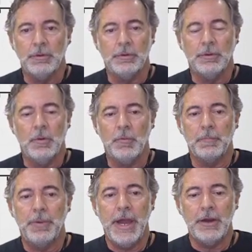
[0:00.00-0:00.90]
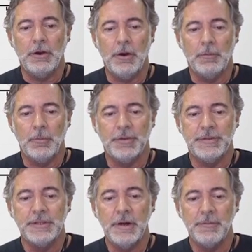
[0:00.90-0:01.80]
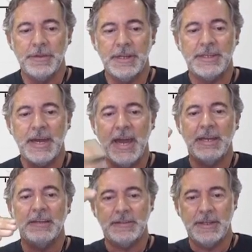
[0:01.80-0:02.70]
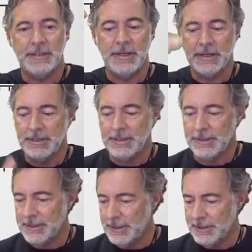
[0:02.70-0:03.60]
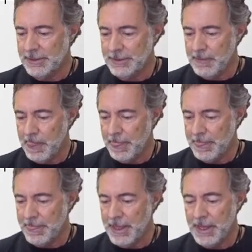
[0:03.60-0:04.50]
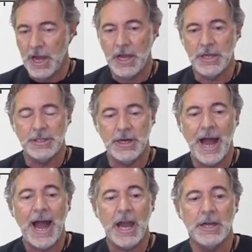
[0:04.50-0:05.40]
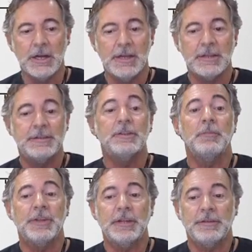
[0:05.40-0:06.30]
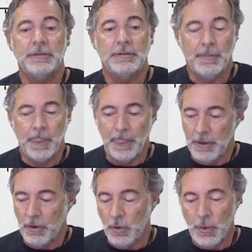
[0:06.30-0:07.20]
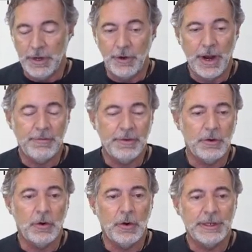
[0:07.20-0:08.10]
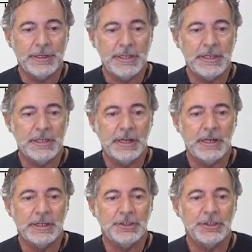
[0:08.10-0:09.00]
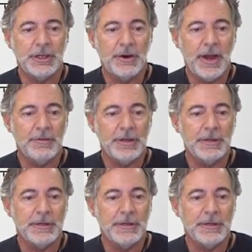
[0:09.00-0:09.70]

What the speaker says: more pain or no more symptoms, and 10 is the high symptoms that when you arrive, or when he and she arrive here.